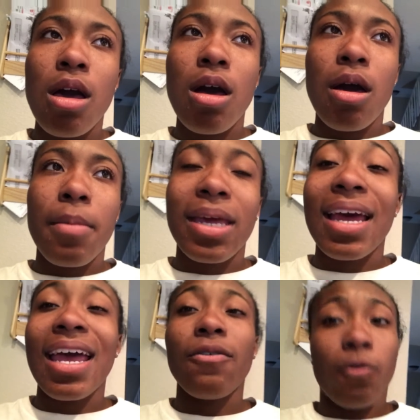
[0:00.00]
Um, and
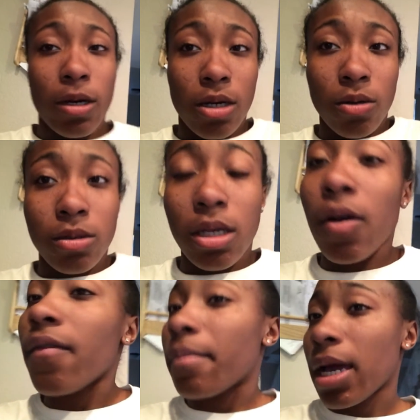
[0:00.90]
I have Windows. I
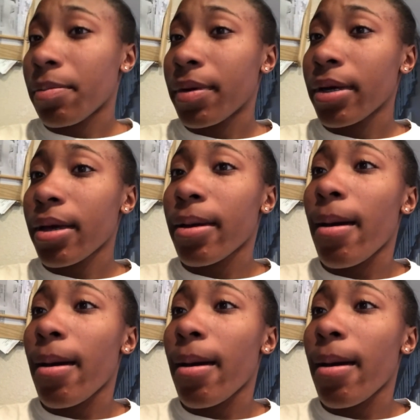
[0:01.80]
don't have a MacBook.